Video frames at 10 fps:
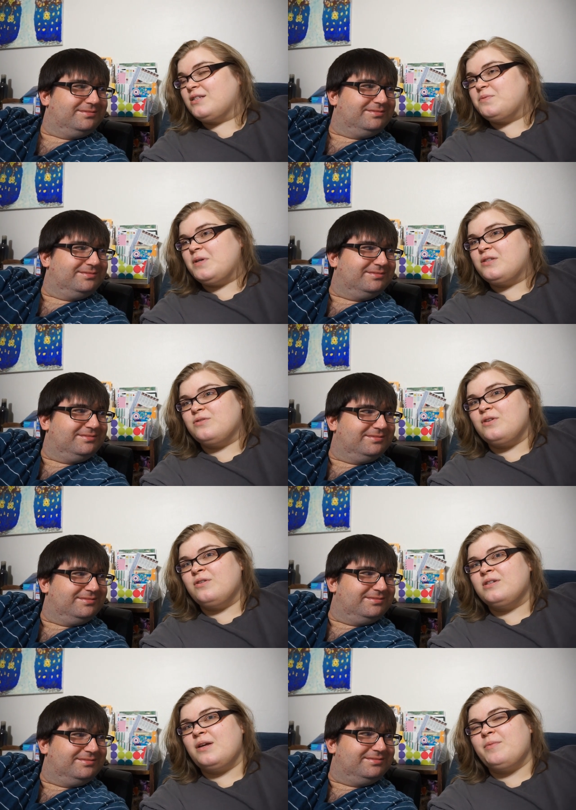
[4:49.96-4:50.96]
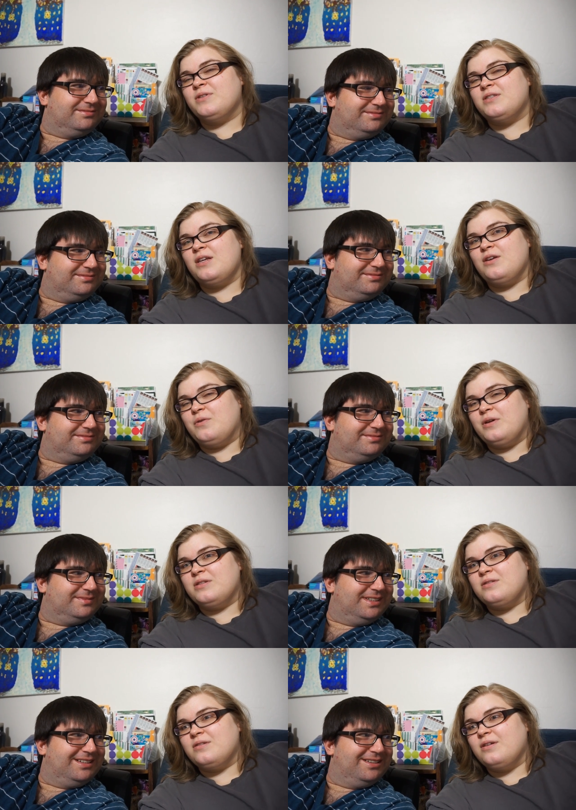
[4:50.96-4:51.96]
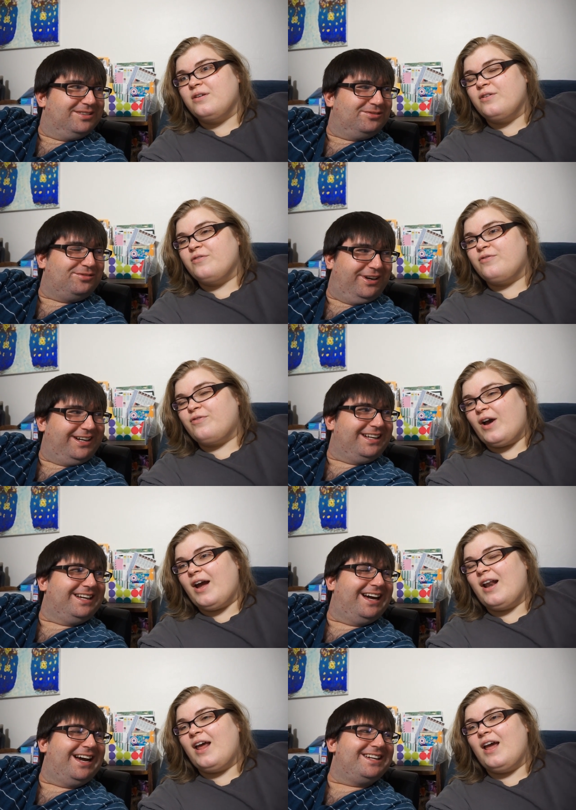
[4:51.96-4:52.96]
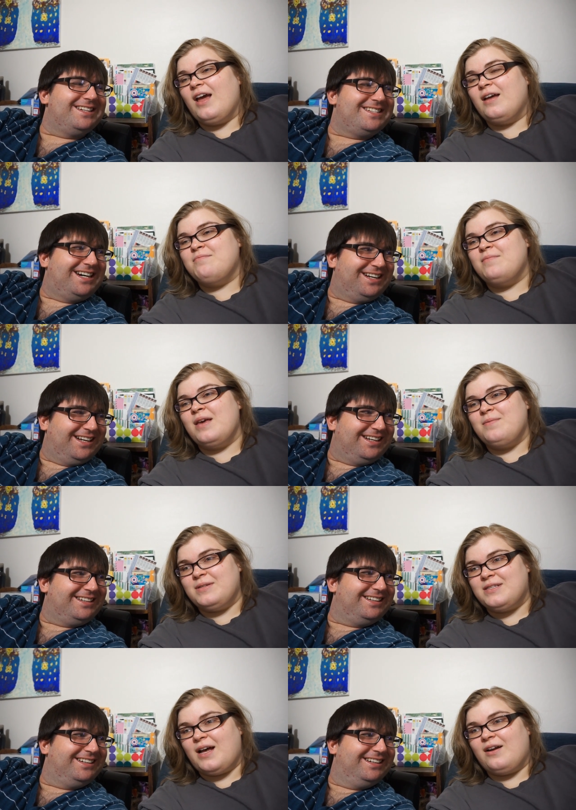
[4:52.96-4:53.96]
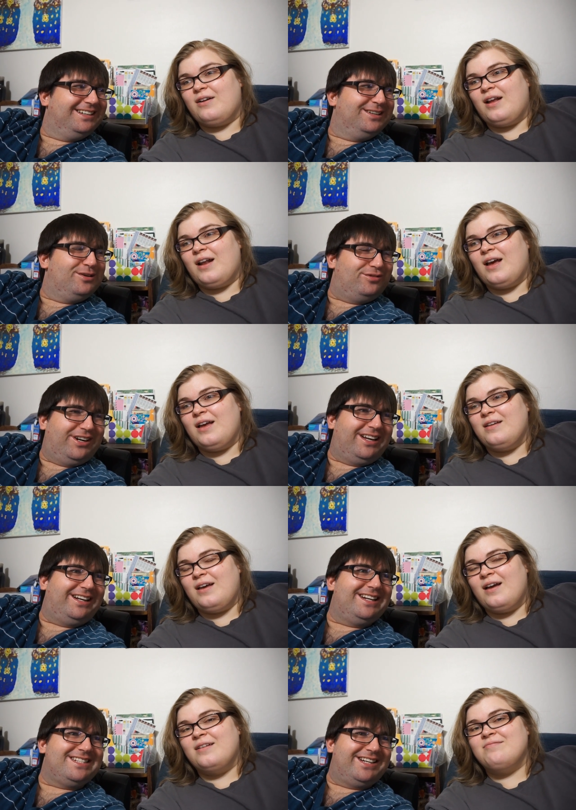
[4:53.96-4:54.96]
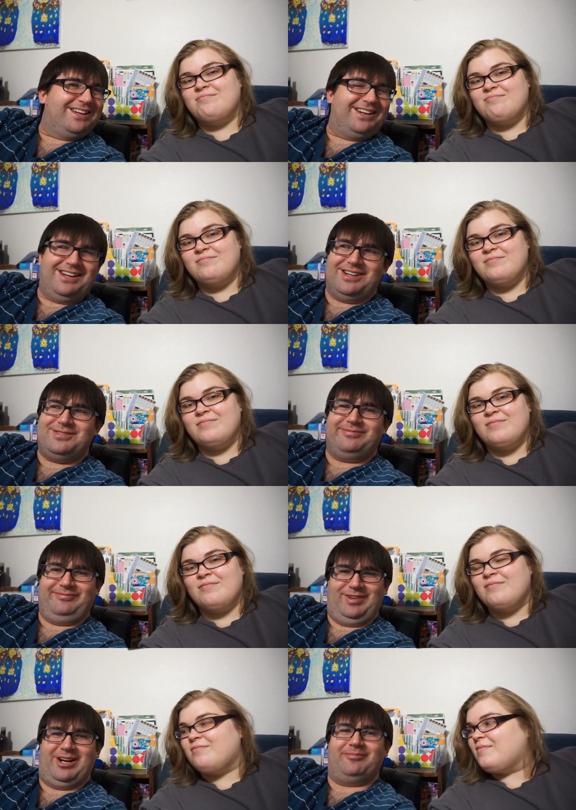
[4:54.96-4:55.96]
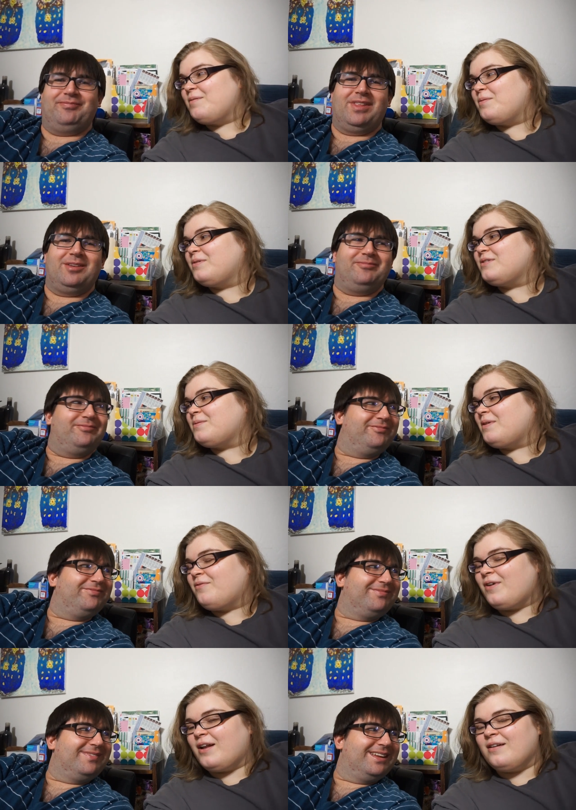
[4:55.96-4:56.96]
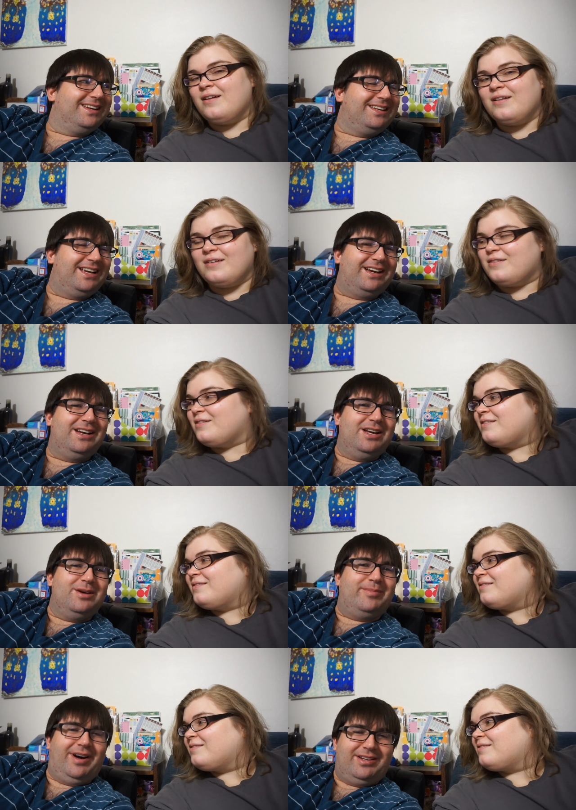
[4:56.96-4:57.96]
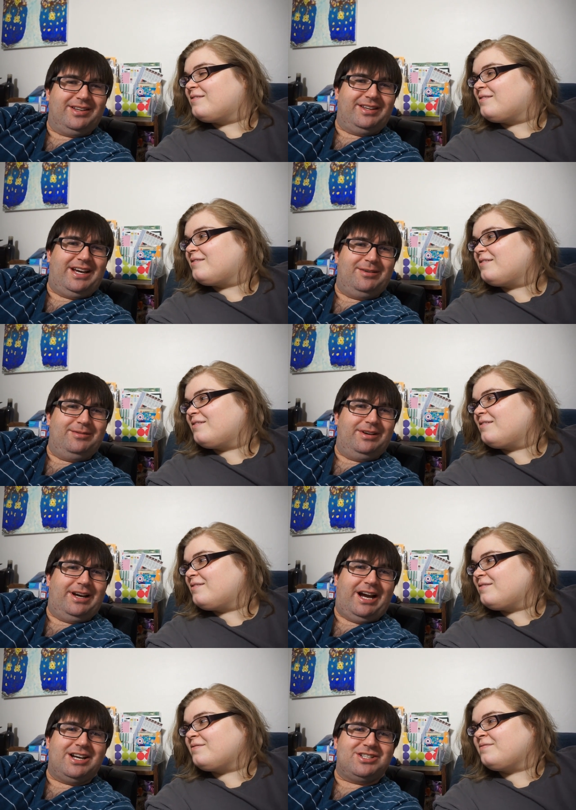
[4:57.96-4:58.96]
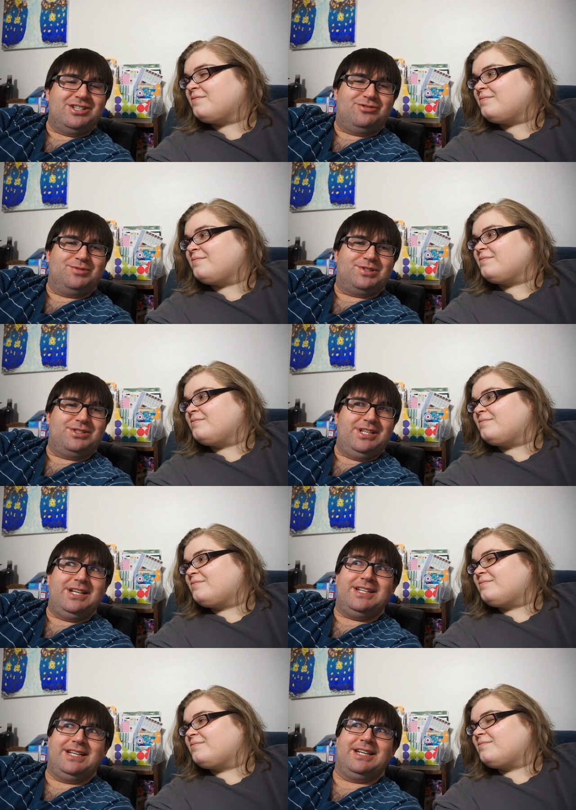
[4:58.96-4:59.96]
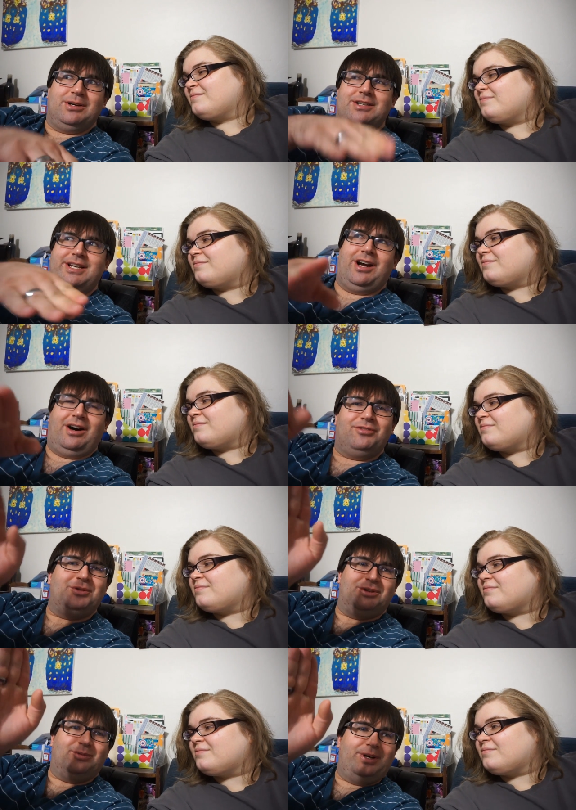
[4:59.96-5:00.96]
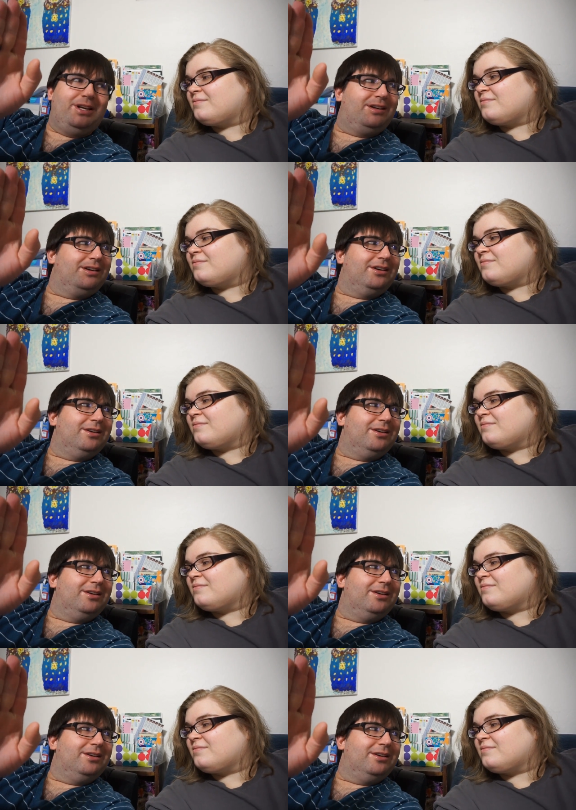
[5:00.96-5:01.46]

Speaker 1: this week. So the only time I'll see you is Friday, Friday night and, and Saturday maybe night. Saturday night. Friday night yeah. and Saturday night.
Speaker 2: Yeah.
Speaker 1: Maybe we'll do something fun.
Speaker 2: Yeah. But that... I actually just needed to get a day off during the week